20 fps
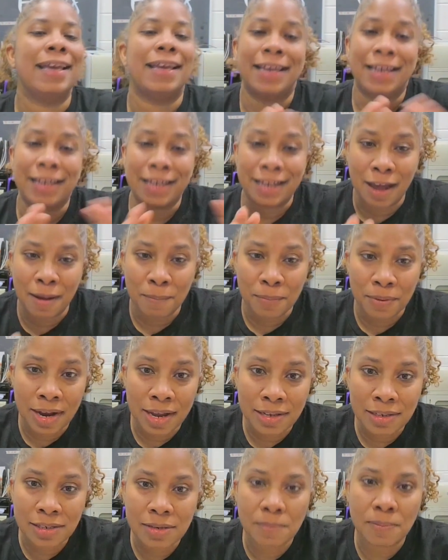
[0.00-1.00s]

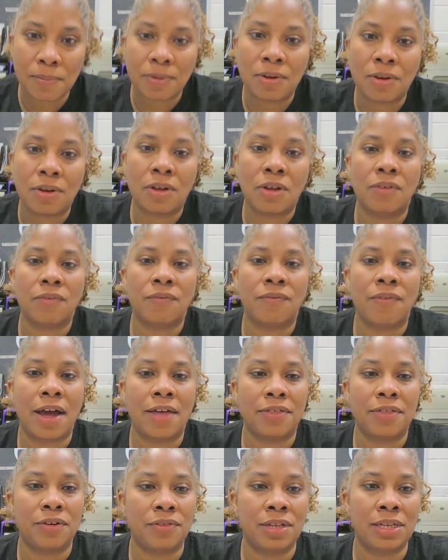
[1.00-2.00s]
incomprehensible
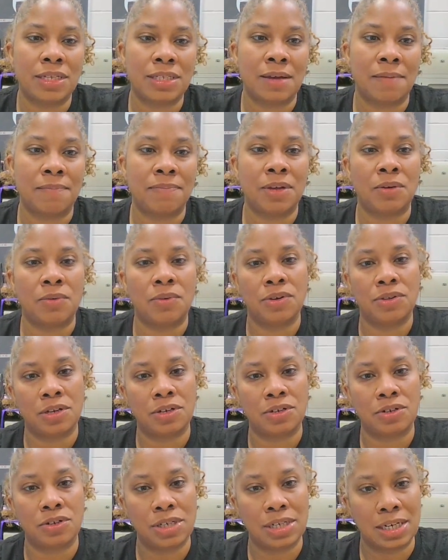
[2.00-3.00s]
rather than something worth
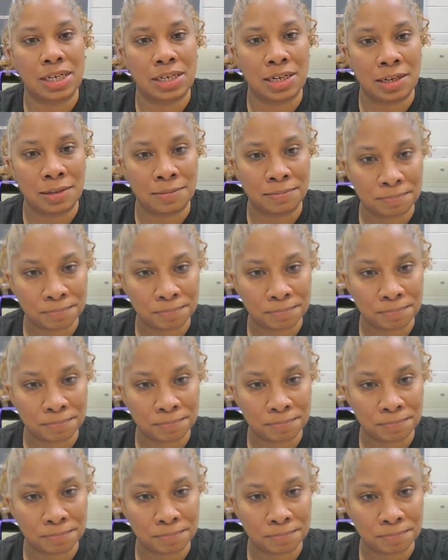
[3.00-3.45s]
understanding.